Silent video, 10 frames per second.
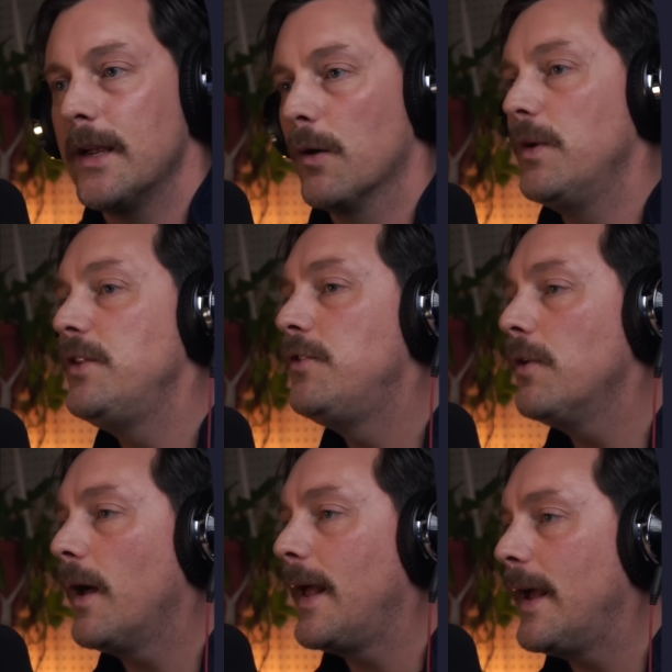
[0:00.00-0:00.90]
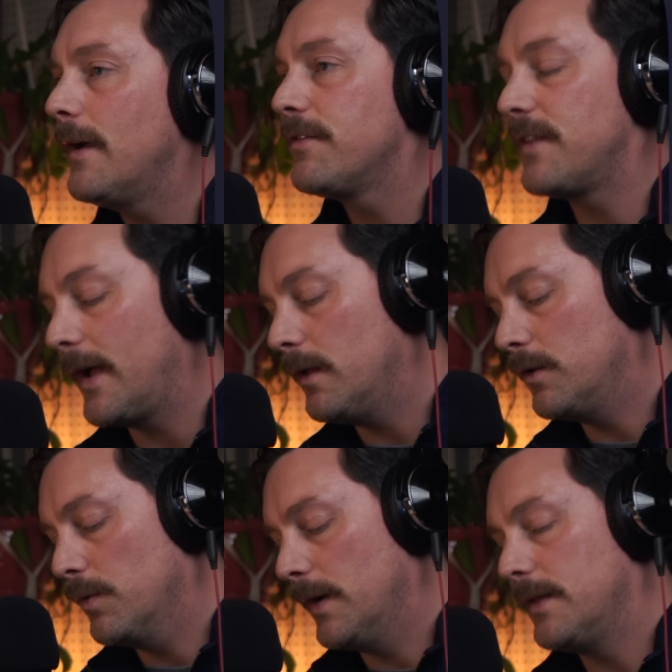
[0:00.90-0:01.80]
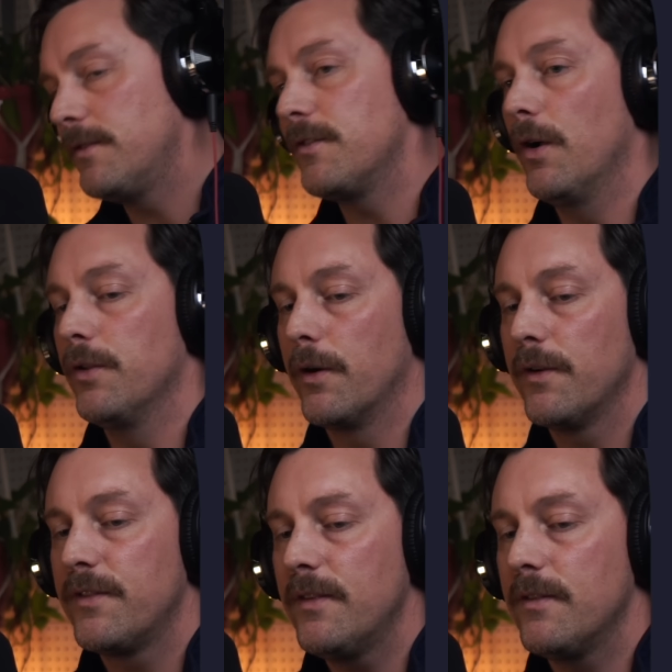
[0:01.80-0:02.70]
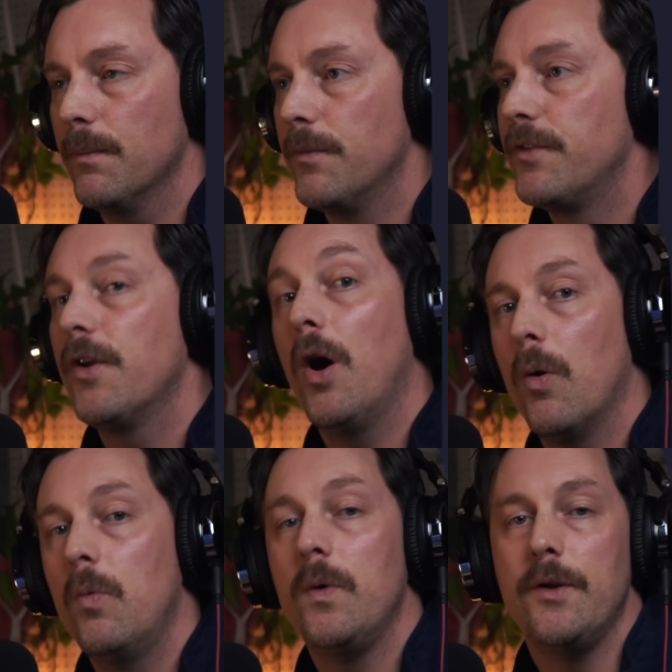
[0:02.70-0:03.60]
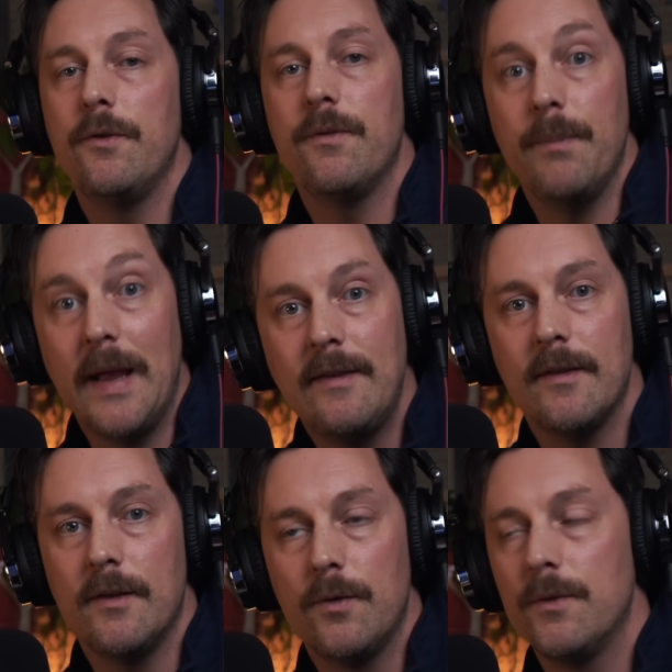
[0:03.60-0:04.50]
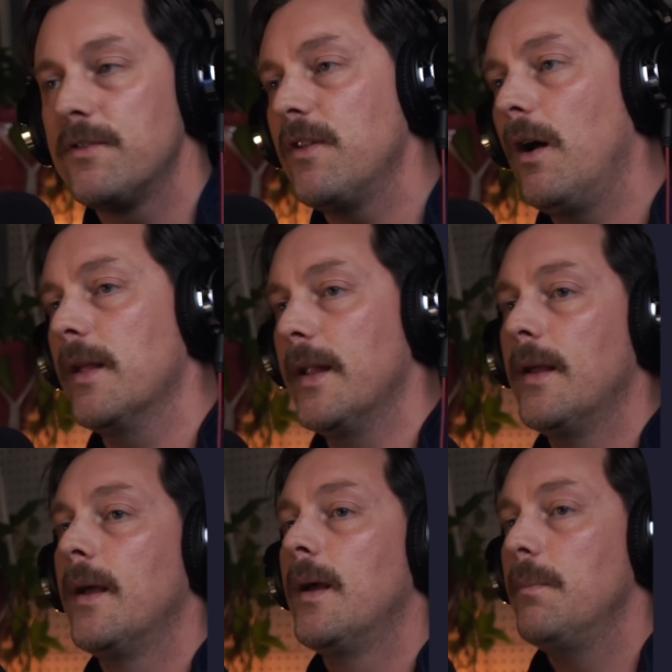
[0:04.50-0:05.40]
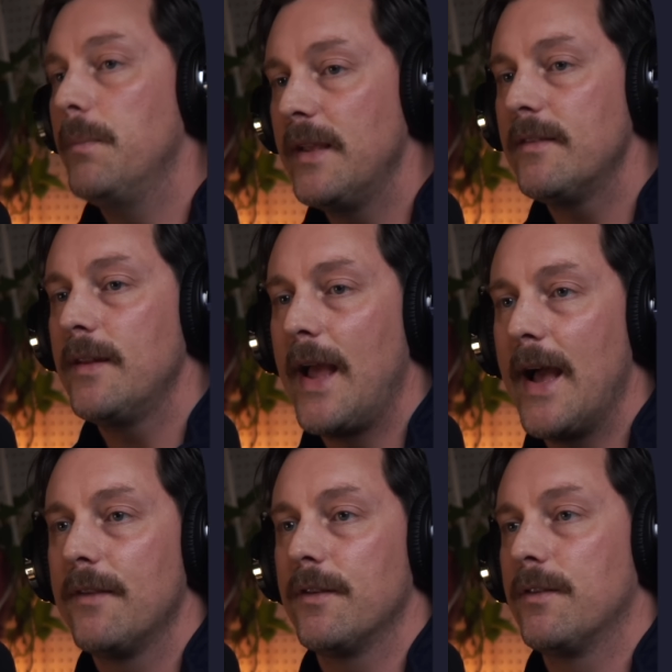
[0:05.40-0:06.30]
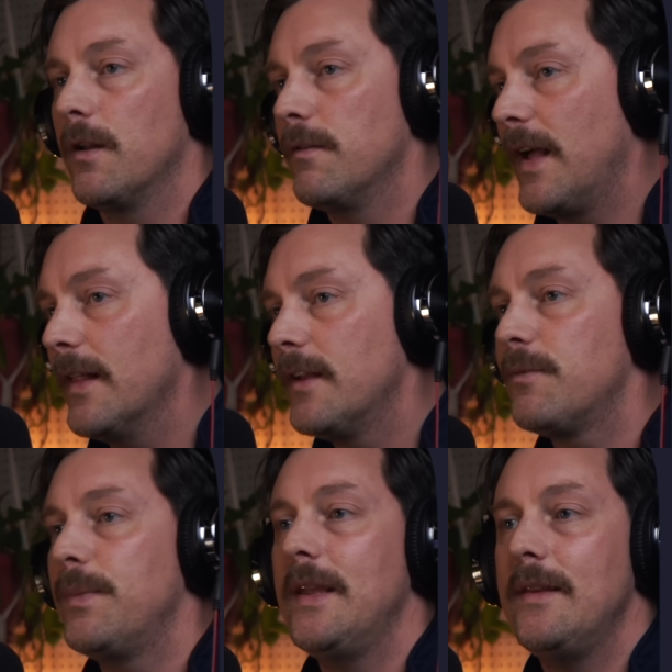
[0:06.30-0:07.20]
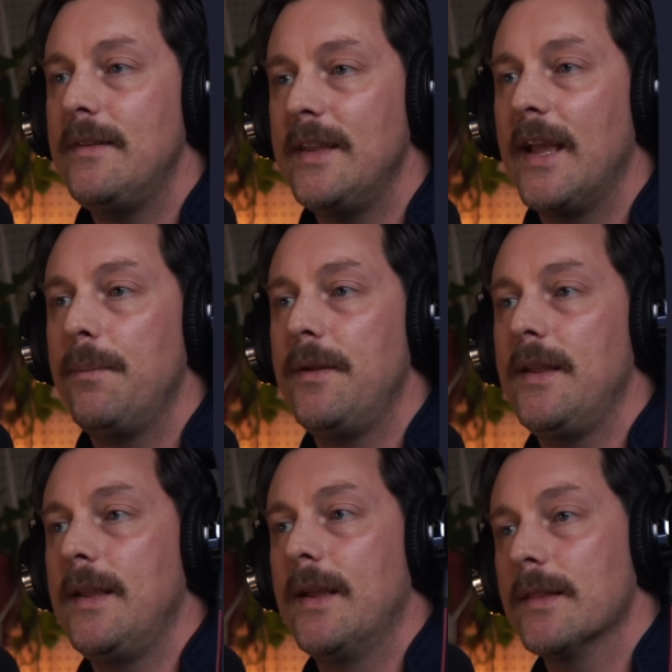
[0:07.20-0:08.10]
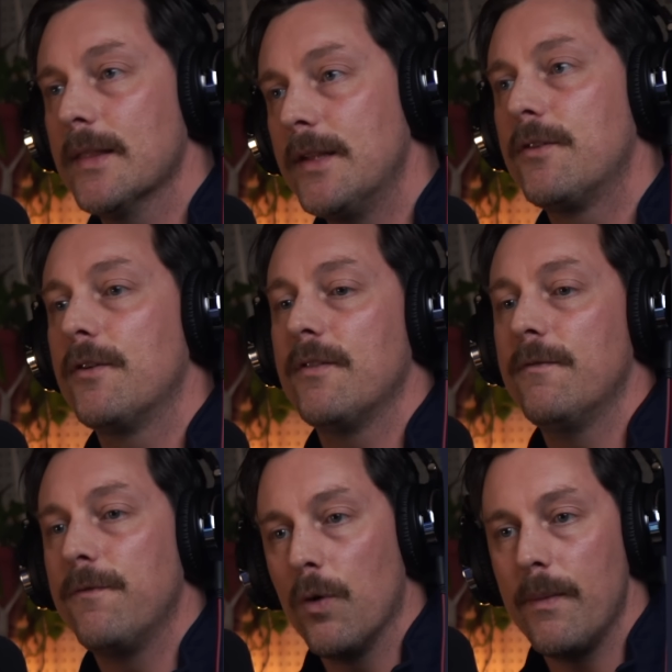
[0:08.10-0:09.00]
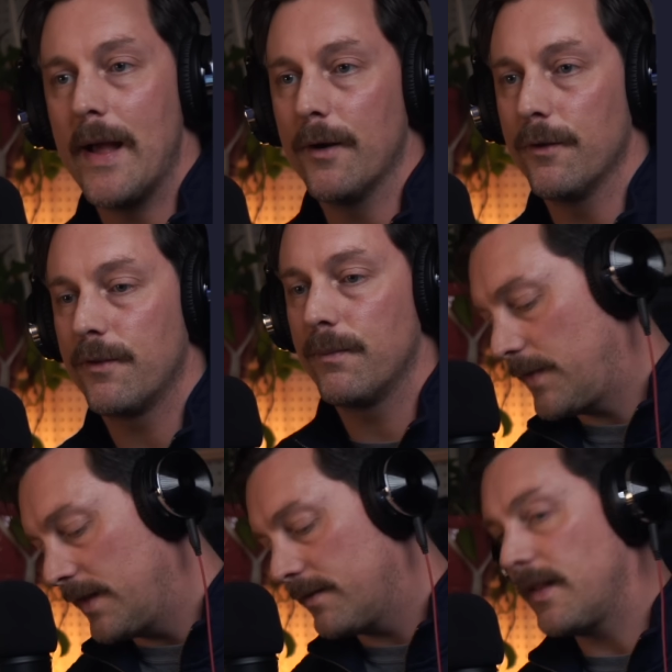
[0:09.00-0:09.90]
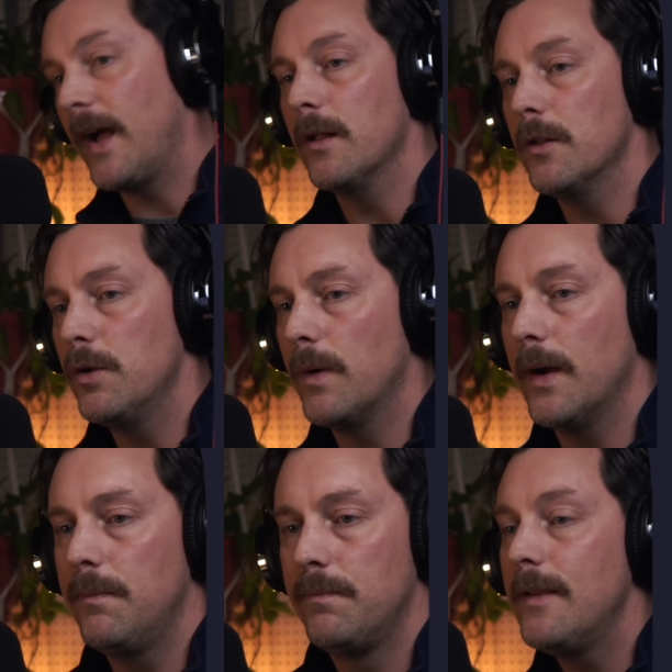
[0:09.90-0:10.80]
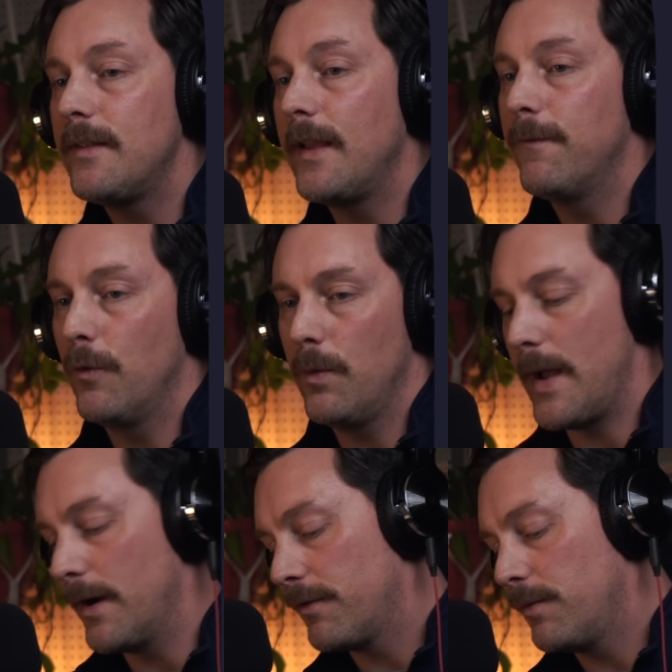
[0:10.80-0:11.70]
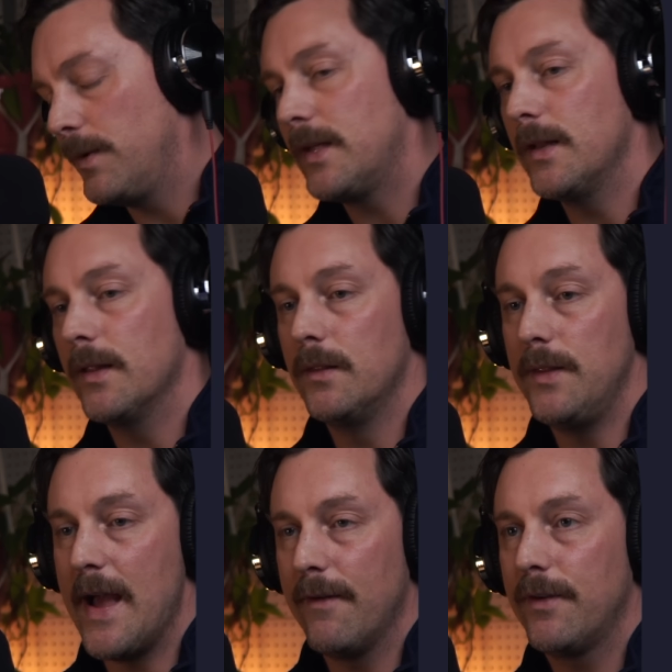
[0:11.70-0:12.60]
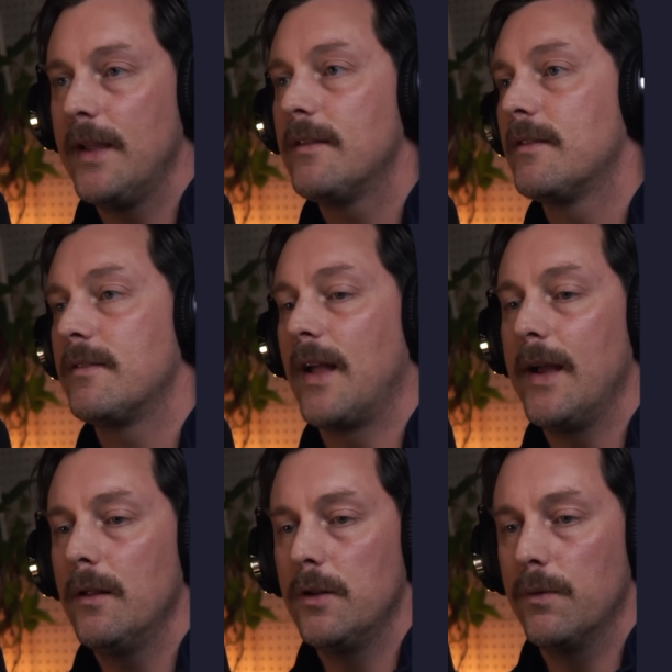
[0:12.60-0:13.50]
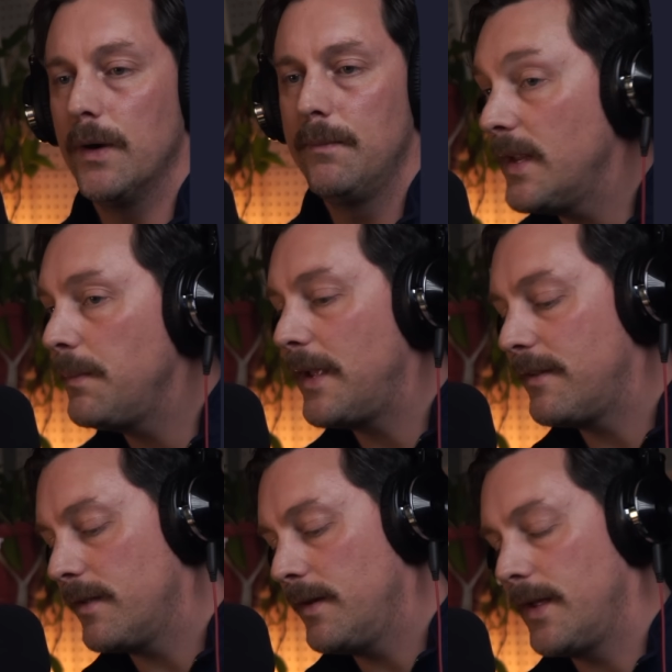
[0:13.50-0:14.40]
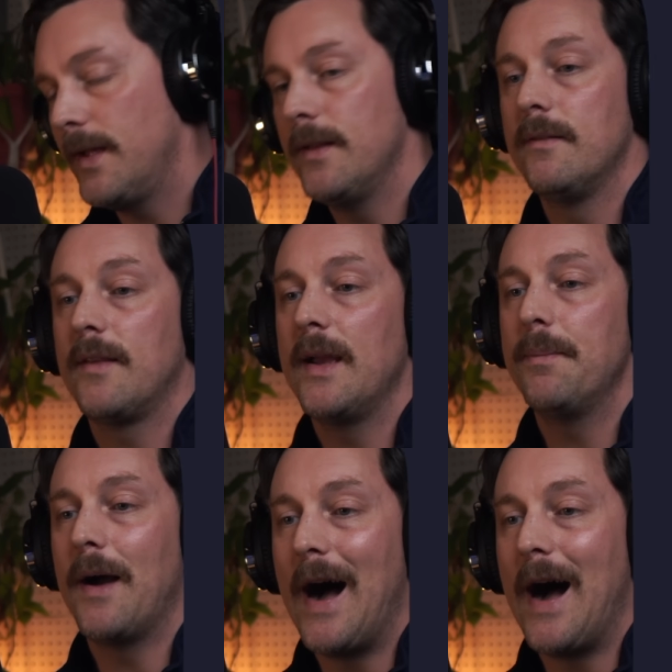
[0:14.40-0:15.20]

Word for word: here. We do not have StyLua installed on our system. So we use Mason to install it. Mason has a ton of L S P, D A P, linters, and formatters. And StyLua is a formatter, so we can navigate to StyLua in Mason and type